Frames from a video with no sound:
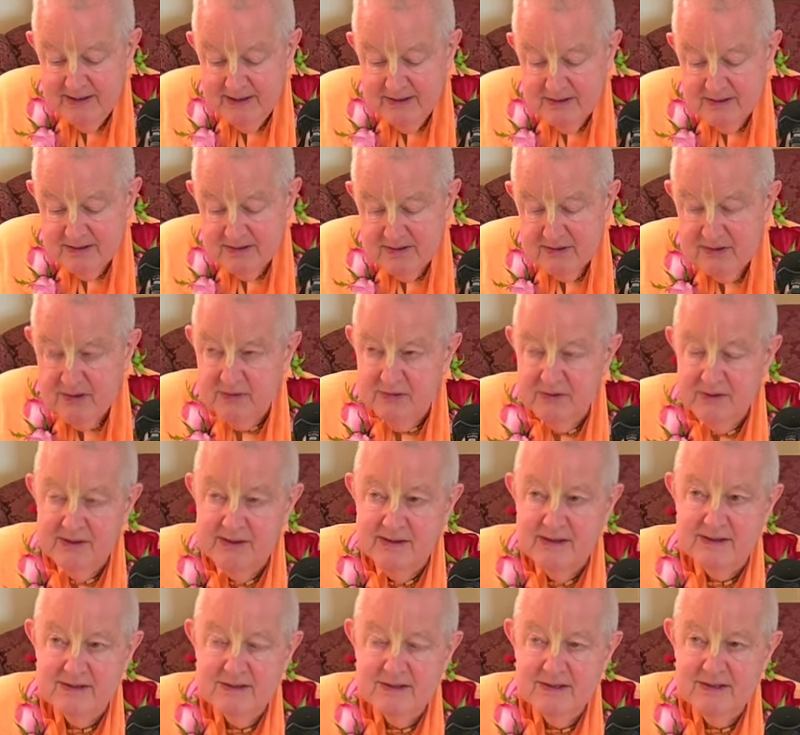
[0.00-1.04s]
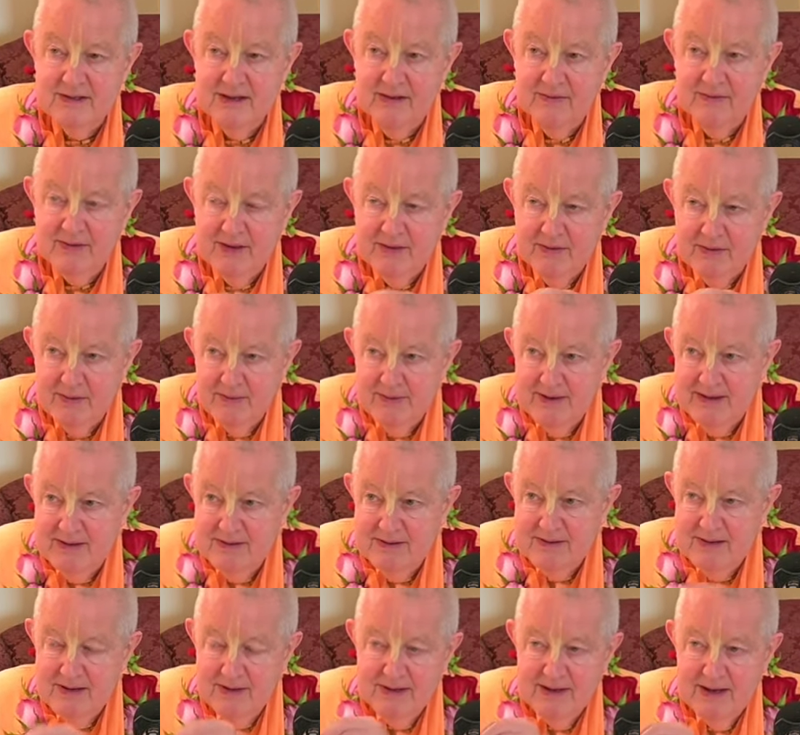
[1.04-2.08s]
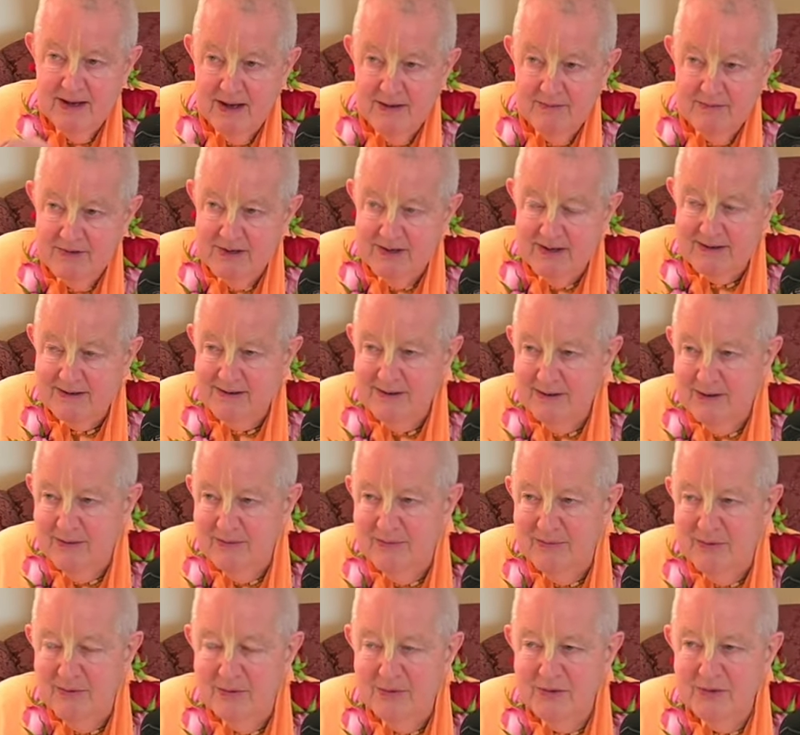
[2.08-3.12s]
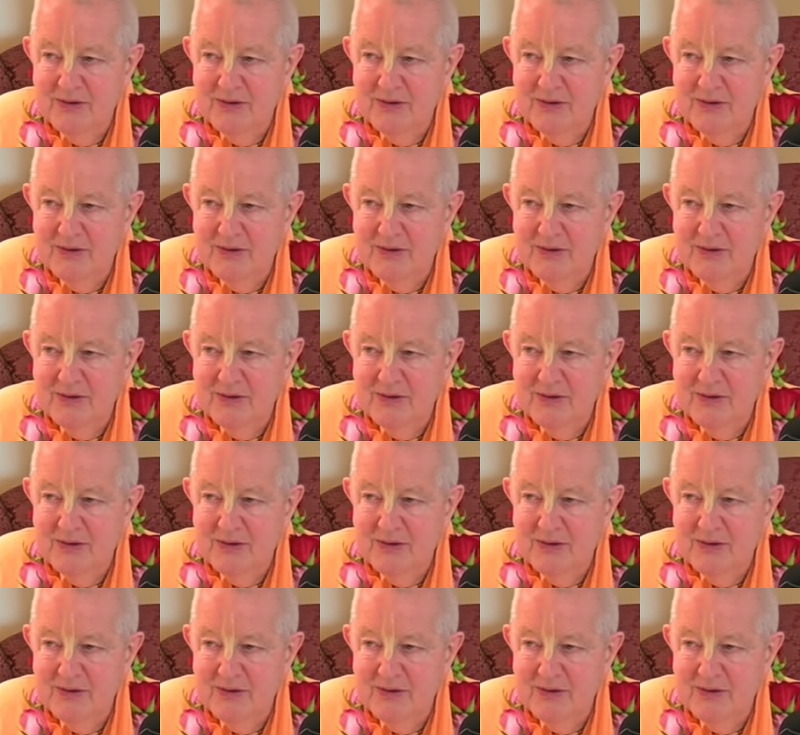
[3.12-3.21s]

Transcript: so that's the means and the object are both